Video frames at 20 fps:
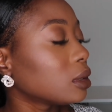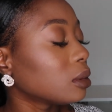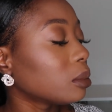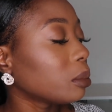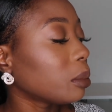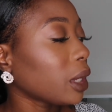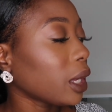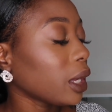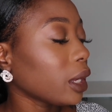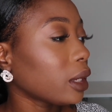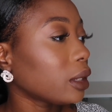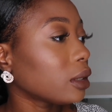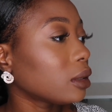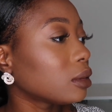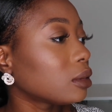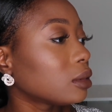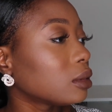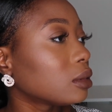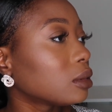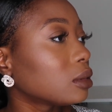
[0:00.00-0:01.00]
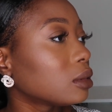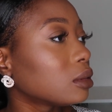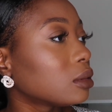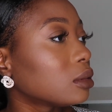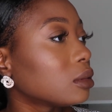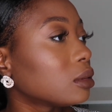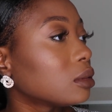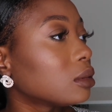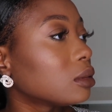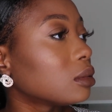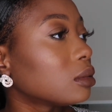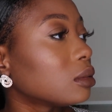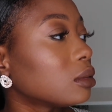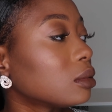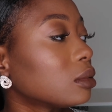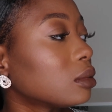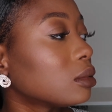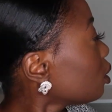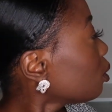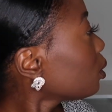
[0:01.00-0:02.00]
Bae,
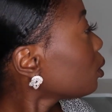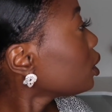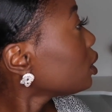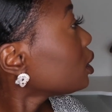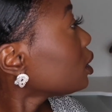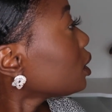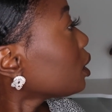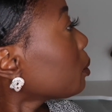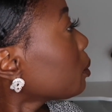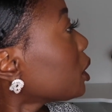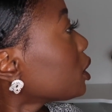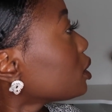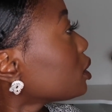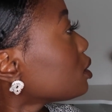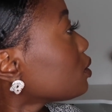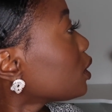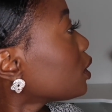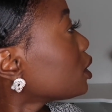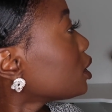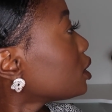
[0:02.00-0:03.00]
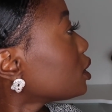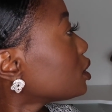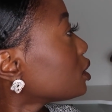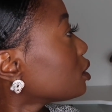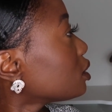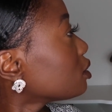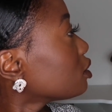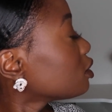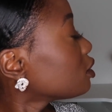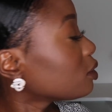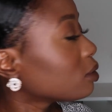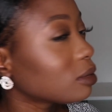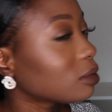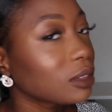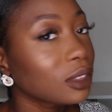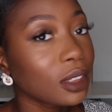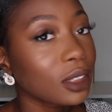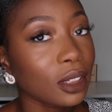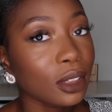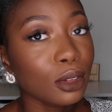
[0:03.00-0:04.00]
what do you think about this foundation?
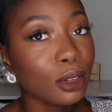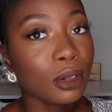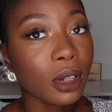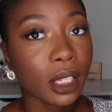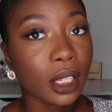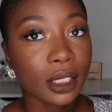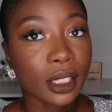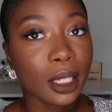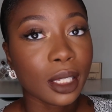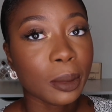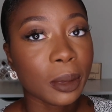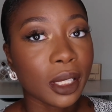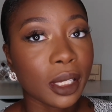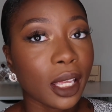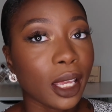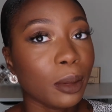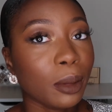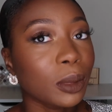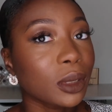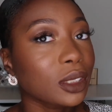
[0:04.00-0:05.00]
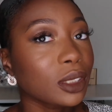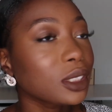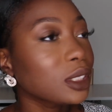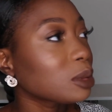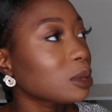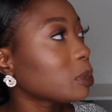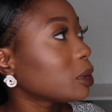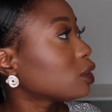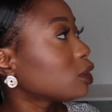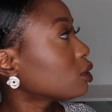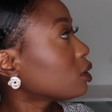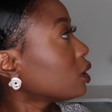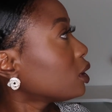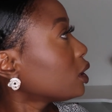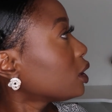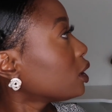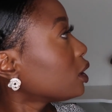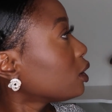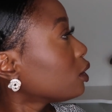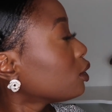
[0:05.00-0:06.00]
You don't have to come in the camera, just speak so they
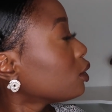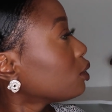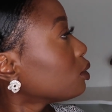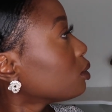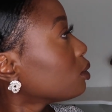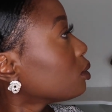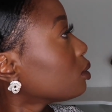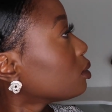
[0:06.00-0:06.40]
can hear you.